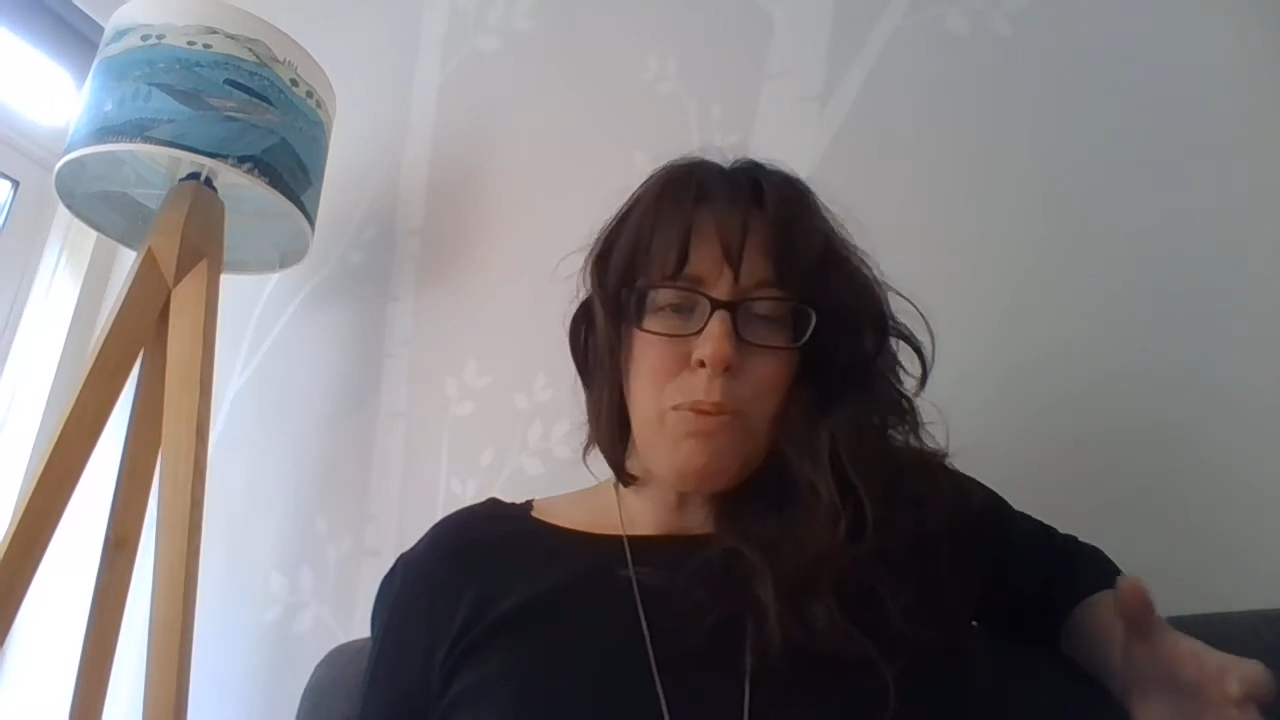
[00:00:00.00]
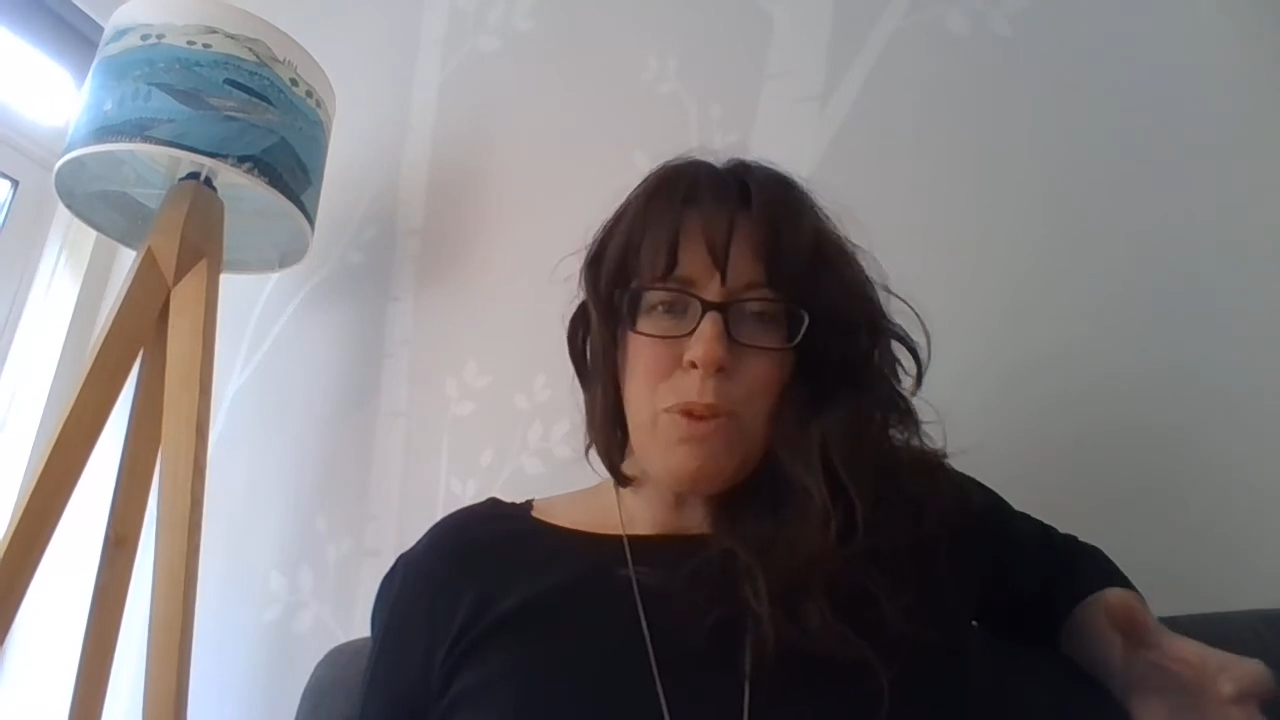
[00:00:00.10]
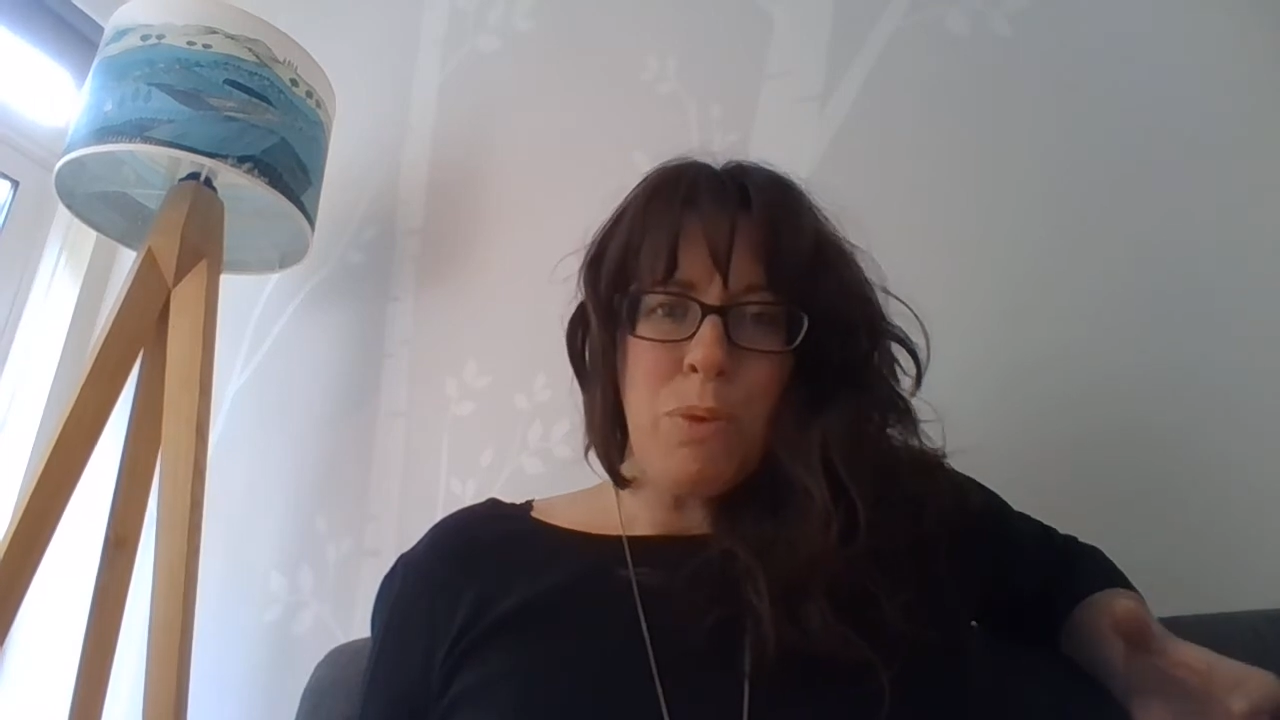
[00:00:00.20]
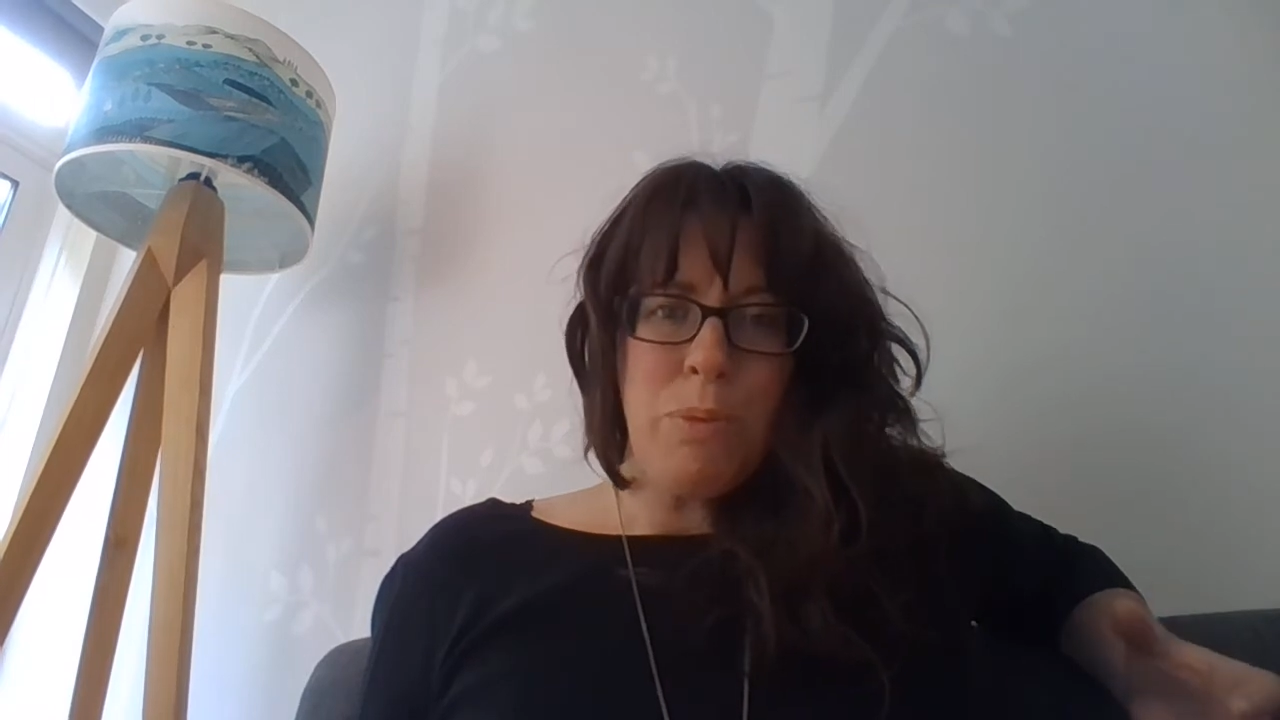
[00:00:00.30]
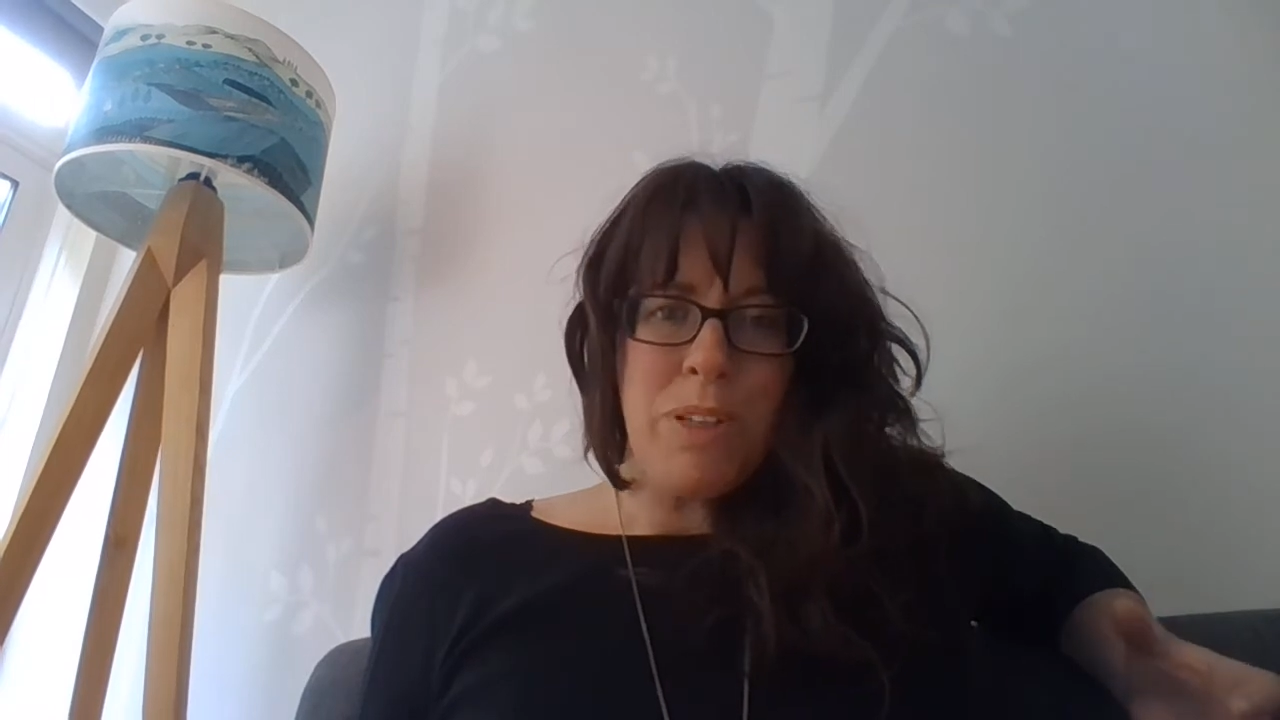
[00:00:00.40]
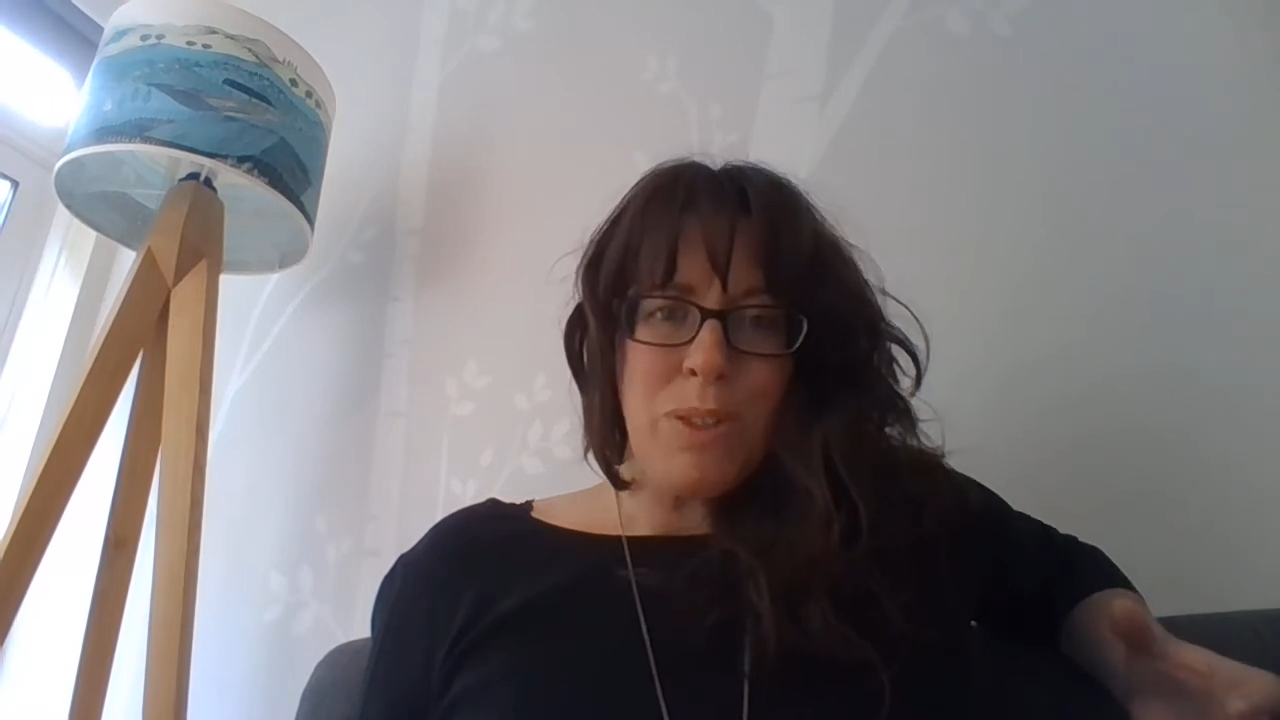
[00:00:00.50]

with women